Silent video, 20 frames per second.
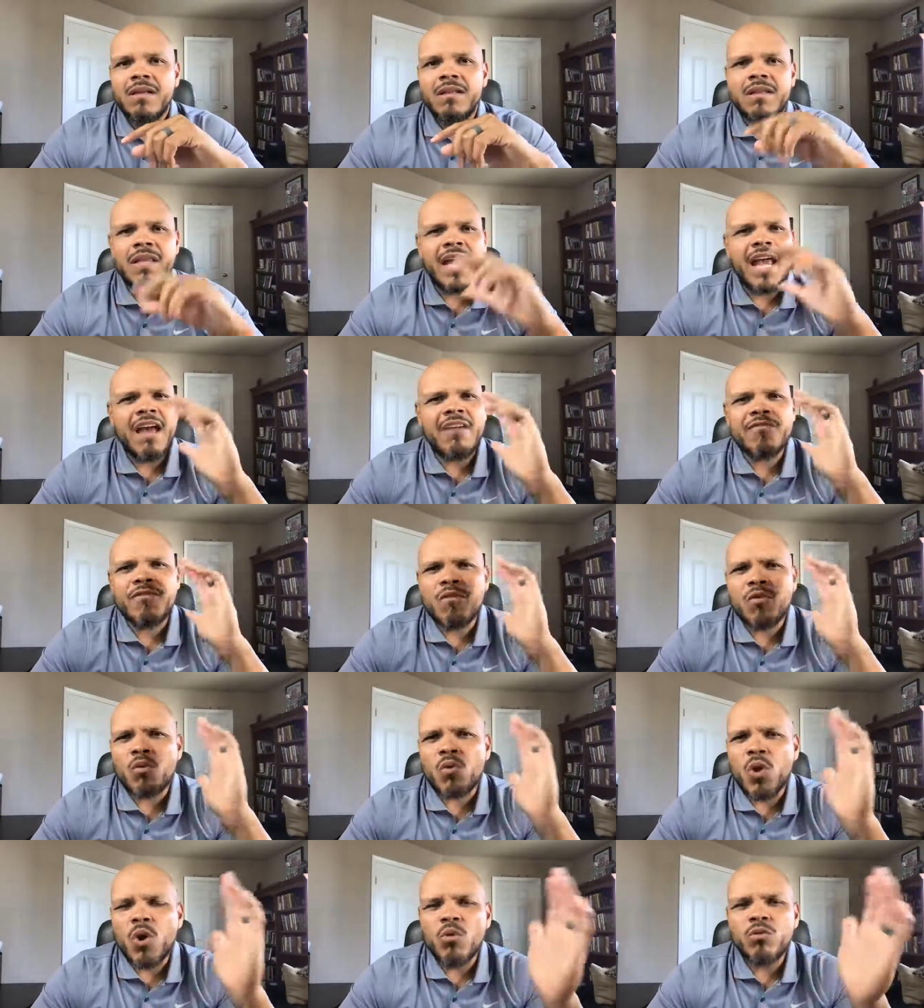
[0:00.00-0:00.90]
they have
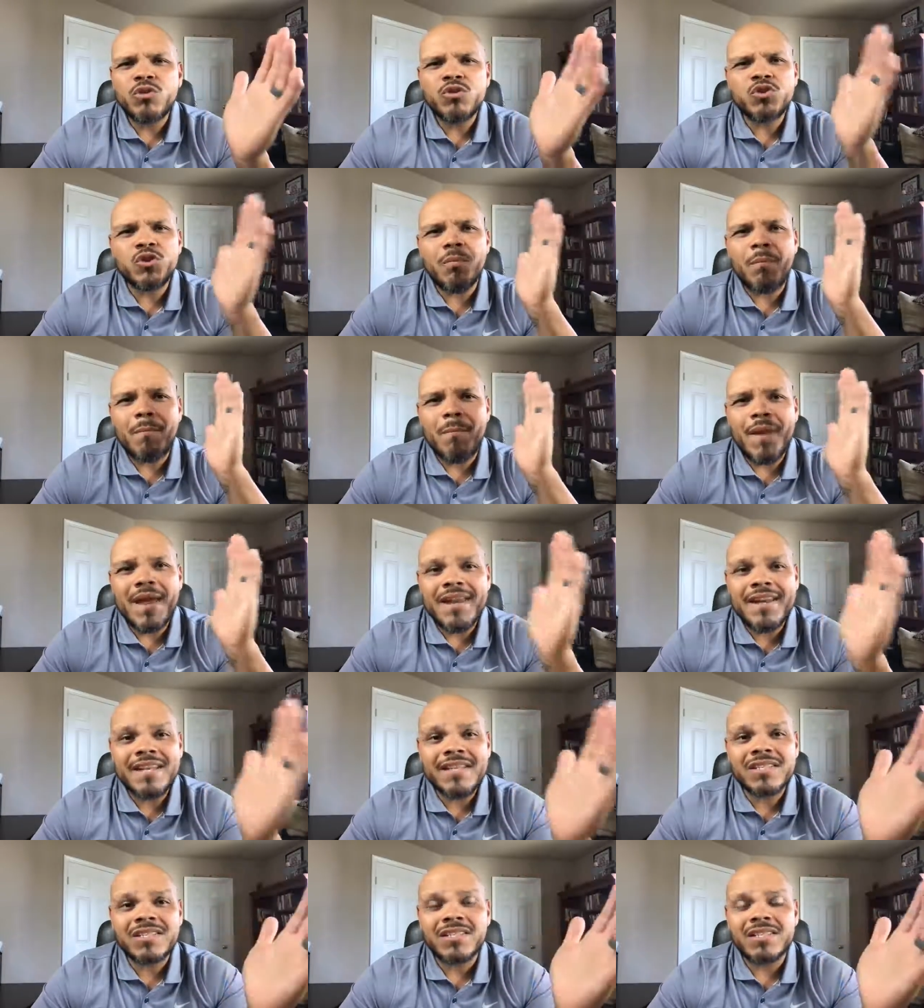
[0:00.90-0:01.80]
grown
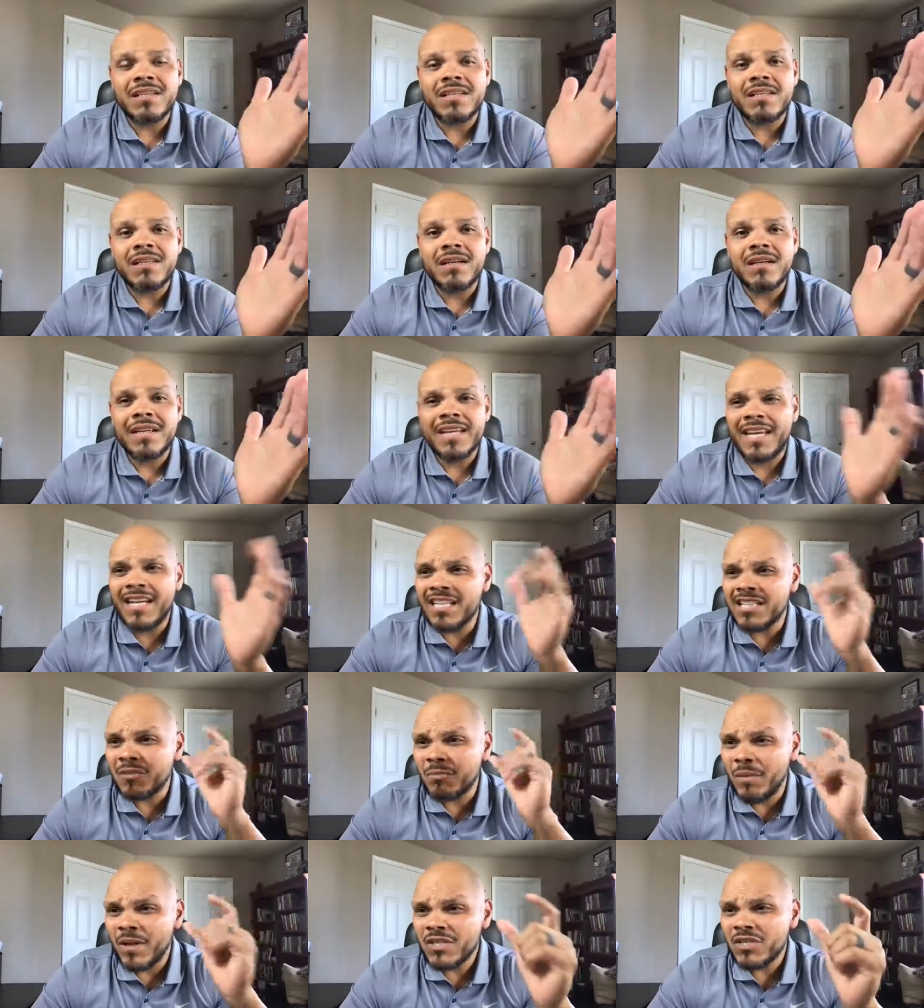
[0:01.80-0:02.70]
tremendously. Again,
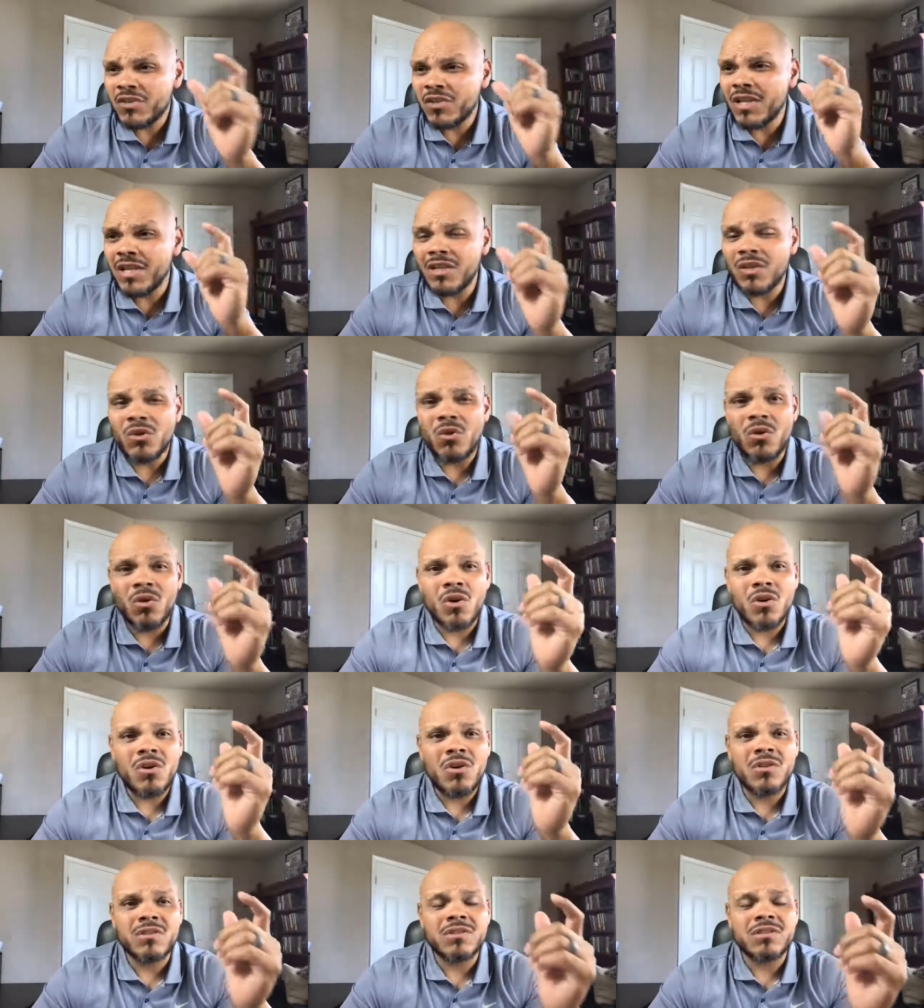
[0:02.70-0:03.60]
especially in little
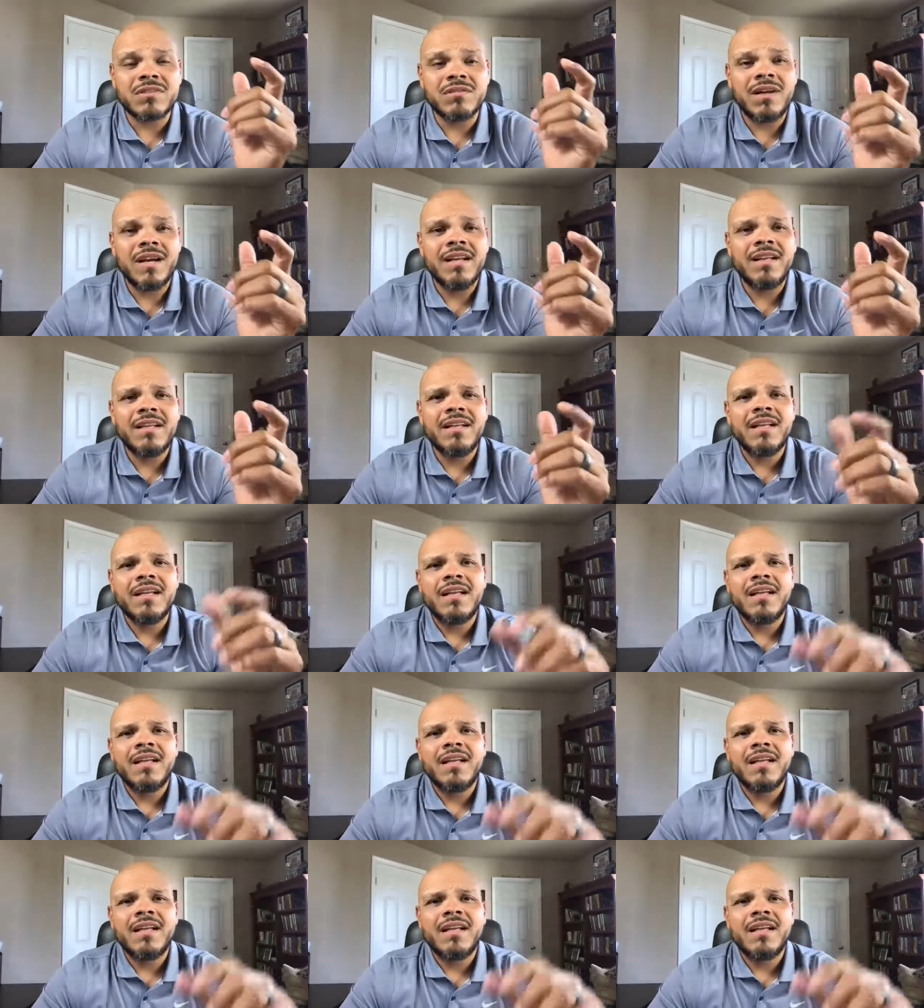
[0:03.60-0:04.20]
girls, right?